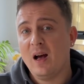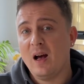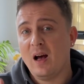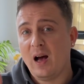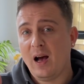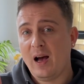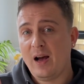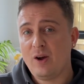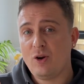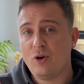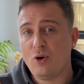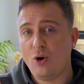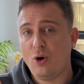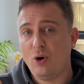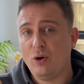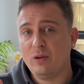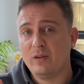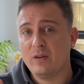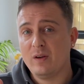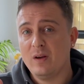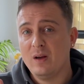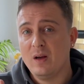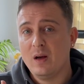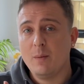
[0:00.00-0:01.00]
I
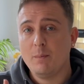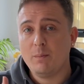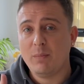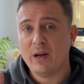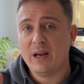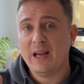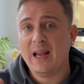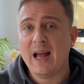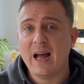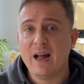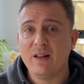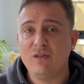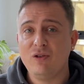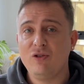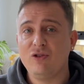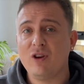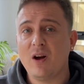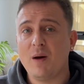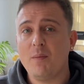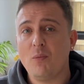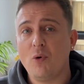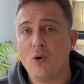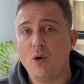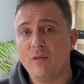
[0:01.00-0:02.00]
called, but he had to
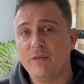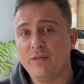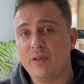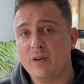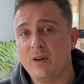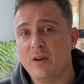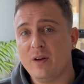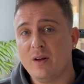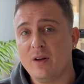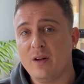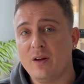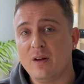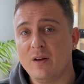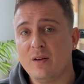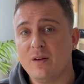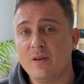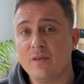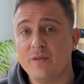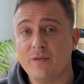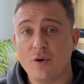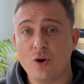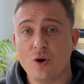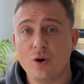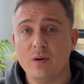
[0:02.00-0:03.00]
jump off the
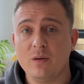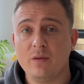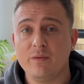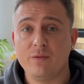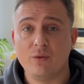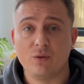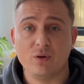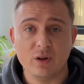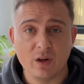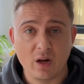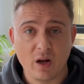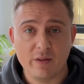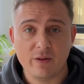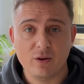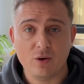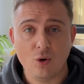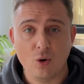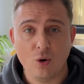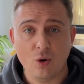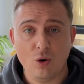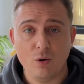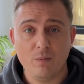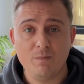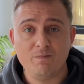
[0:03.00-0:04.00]
phone for another
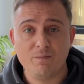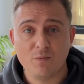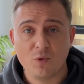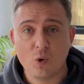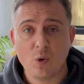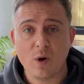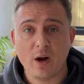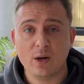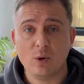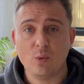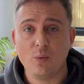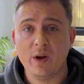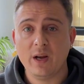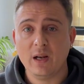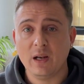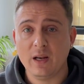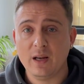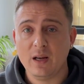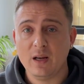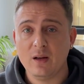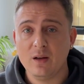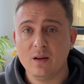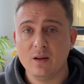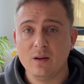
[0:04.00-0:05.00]
call quite
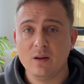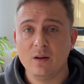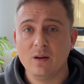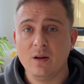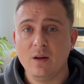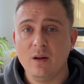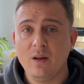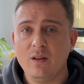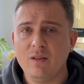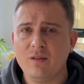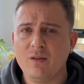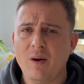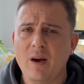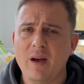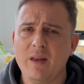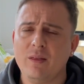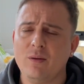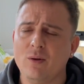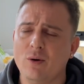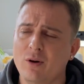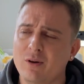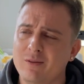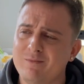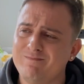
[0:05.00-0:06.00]
quickly. So I
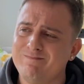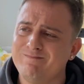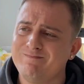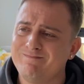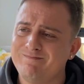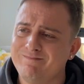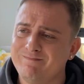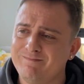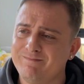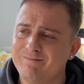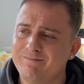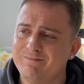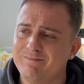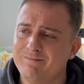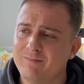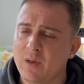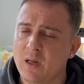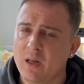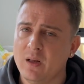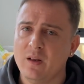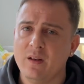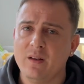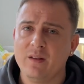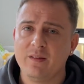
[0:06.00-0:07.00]
thought,
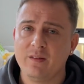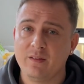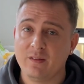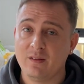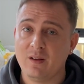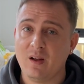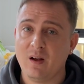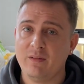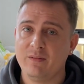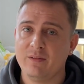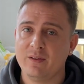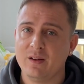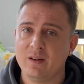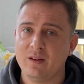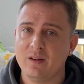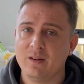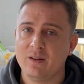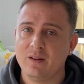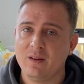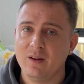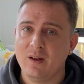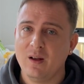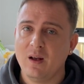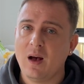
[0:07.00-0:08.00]
stuff it.
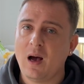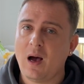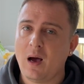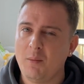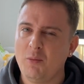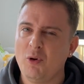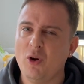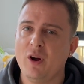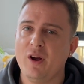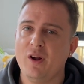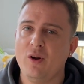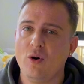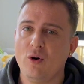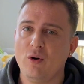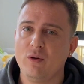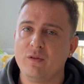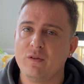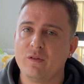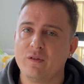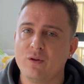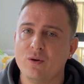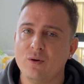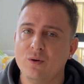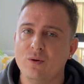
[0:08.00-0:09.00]
I'm going old
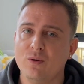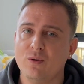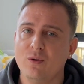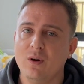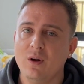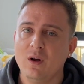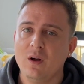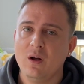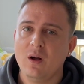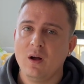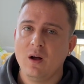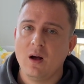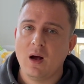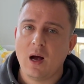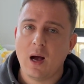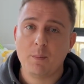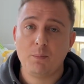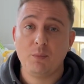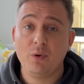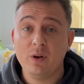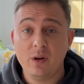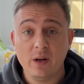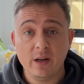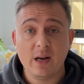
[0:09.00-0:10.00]
school. I
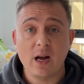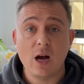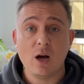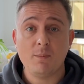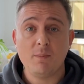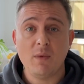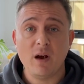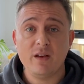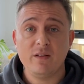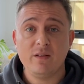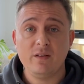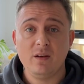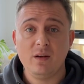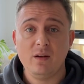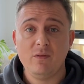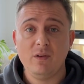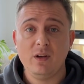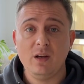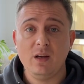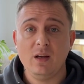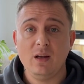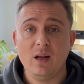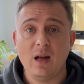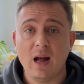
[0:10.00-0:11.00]
printed out my
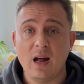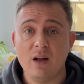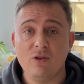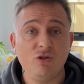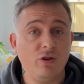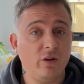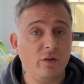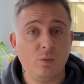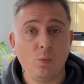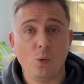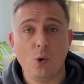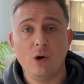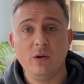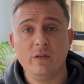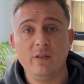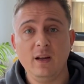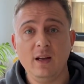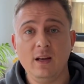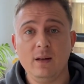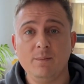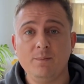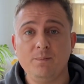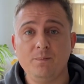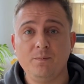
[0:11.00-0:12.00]
CV and just walked
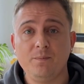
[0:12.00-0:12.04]
in.